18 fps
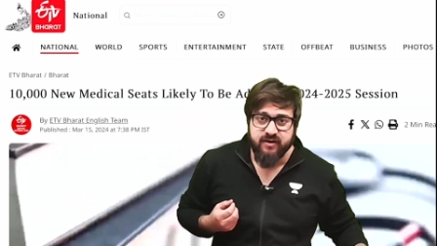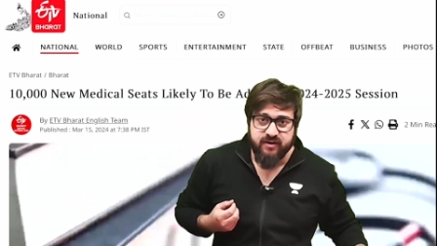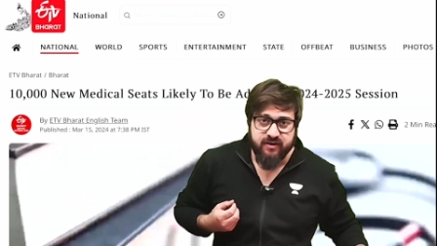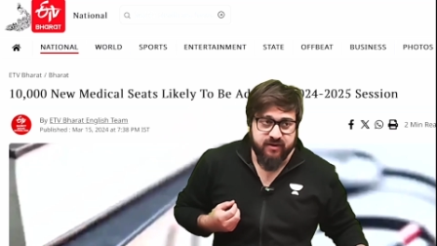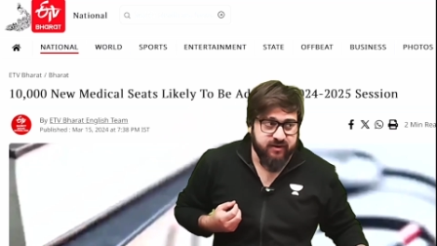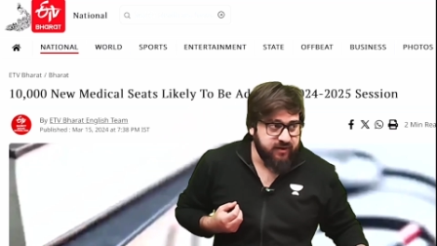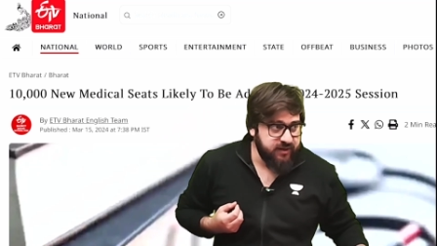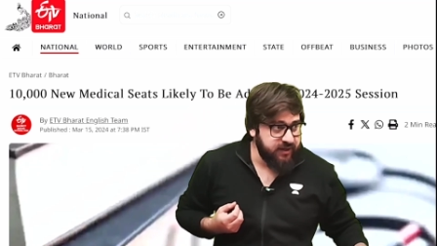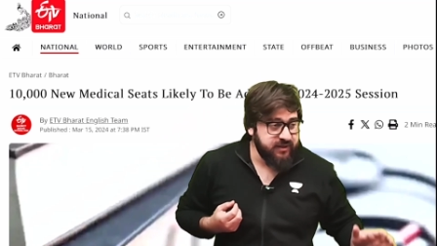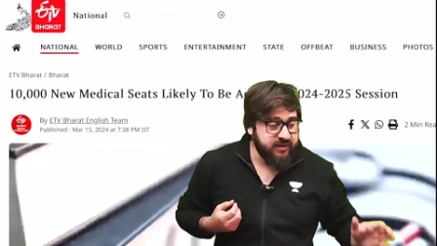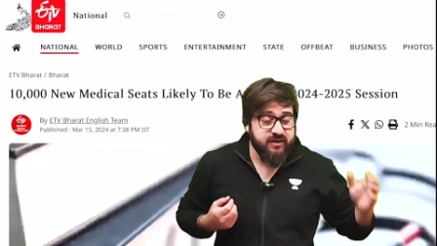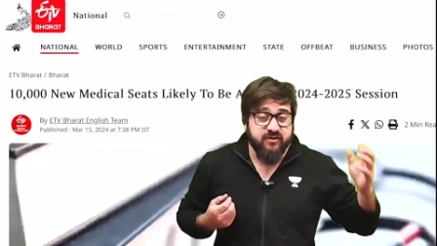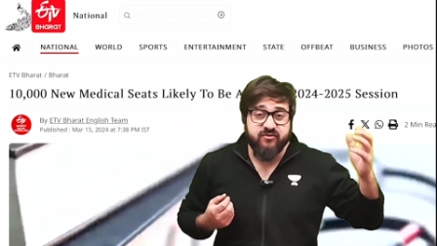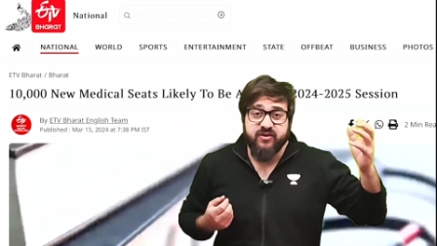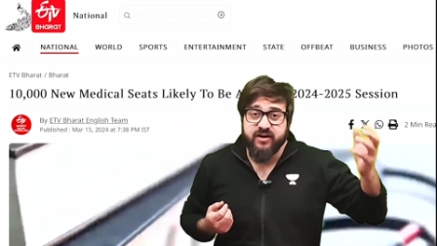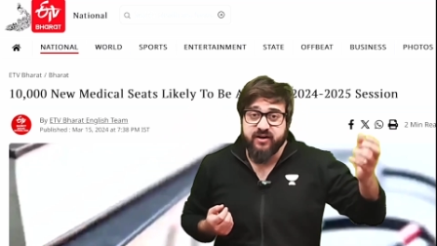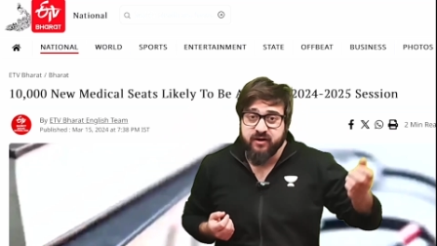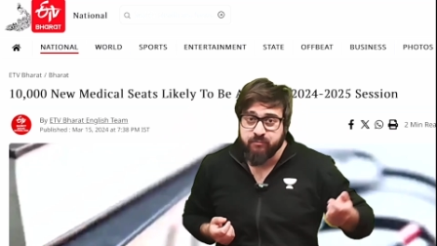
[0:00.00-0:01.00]
uh, in
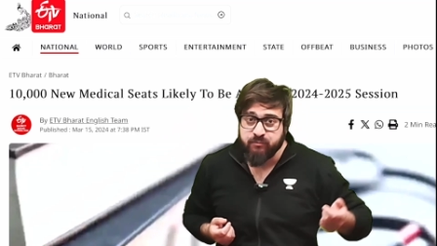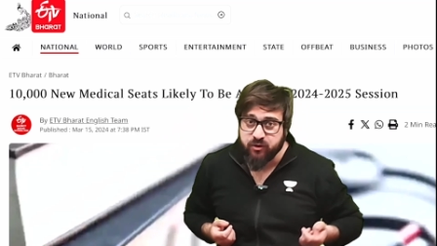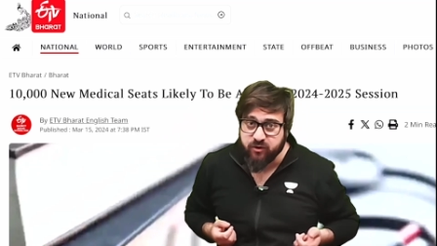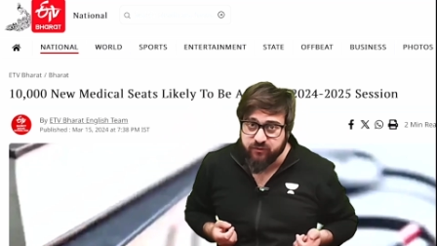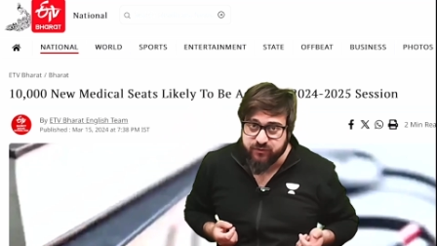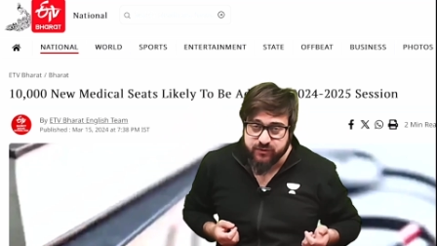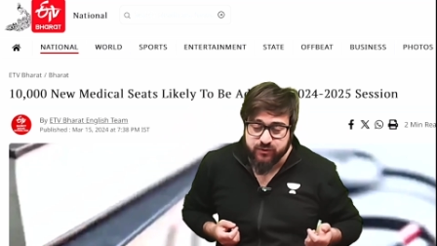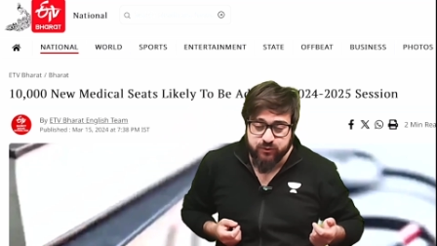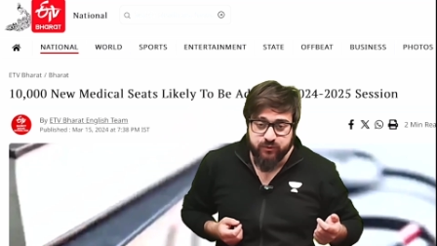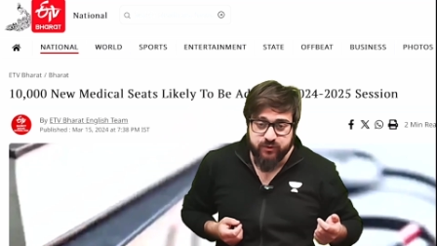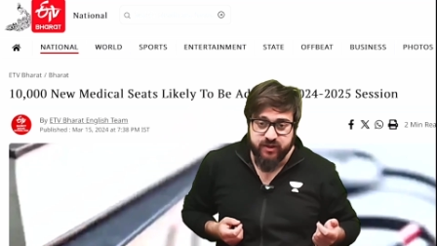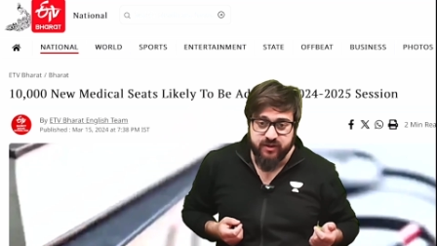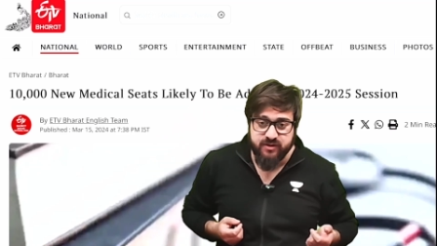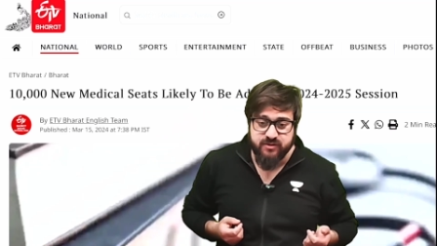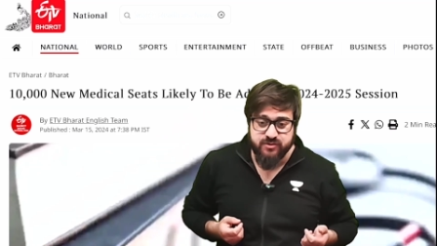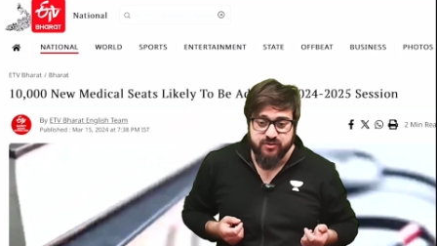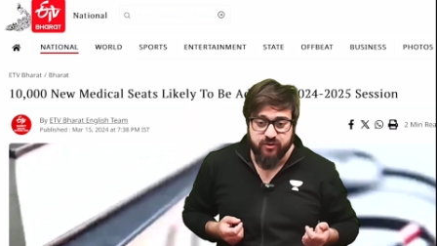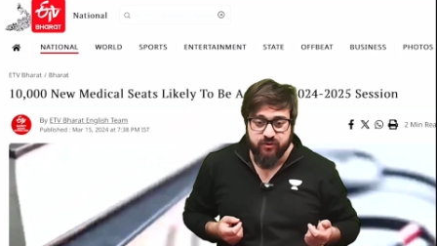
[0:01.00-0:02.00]
different number of
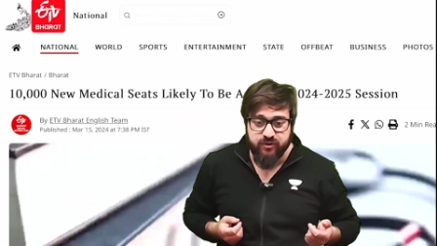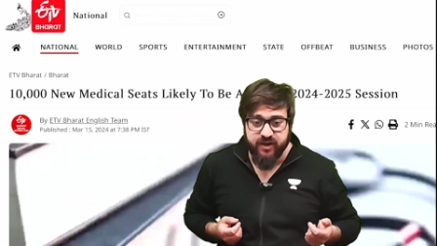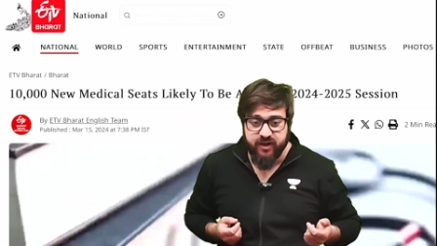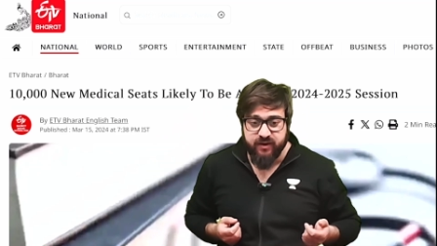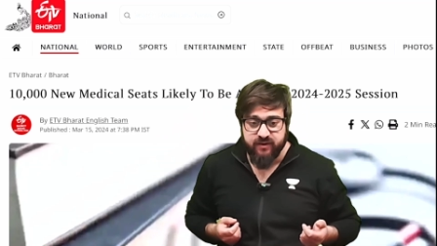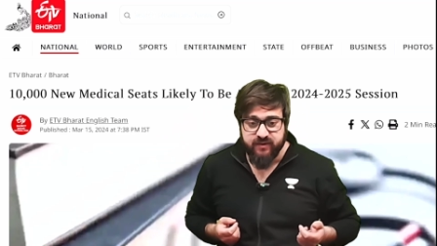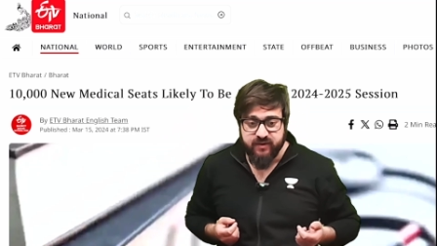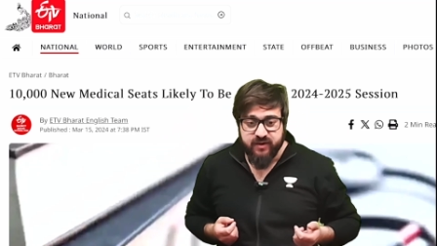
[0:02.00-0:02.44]
students. Okay.